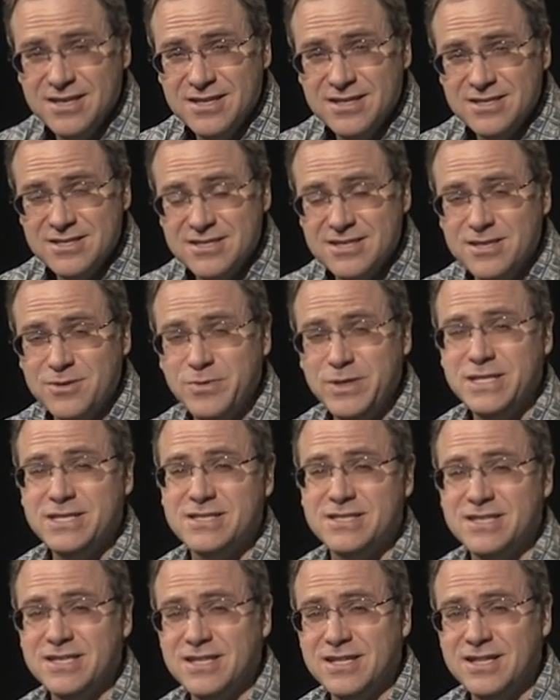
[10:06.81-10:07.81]
so that we
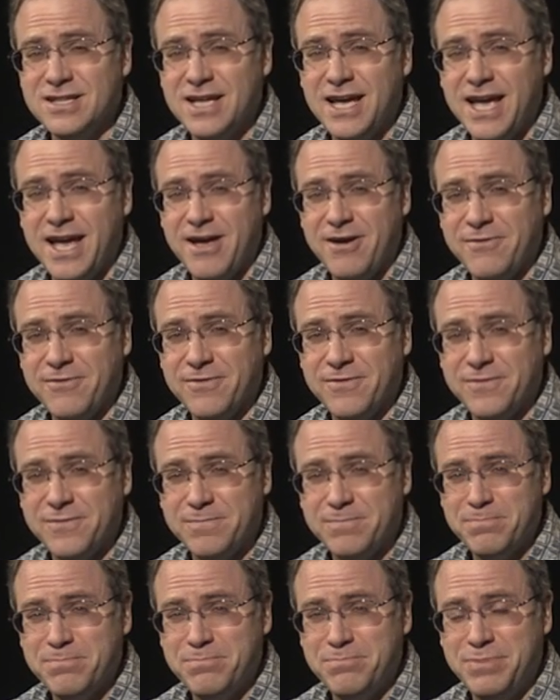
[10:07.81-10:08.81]
still have
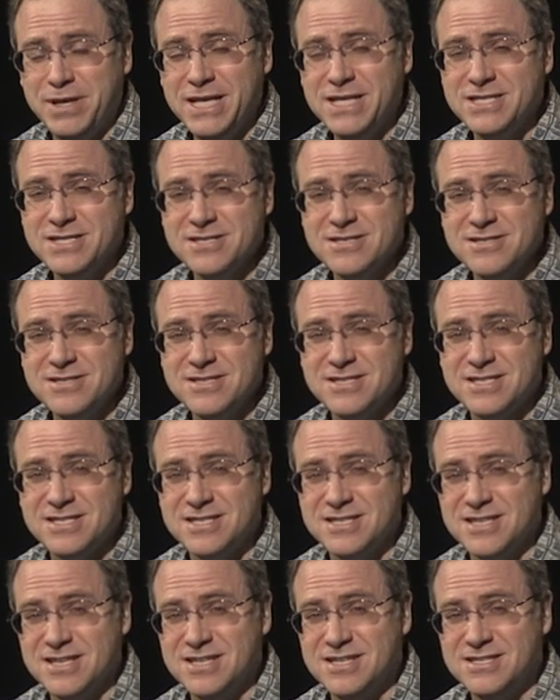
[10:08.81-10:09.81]
pigeons to...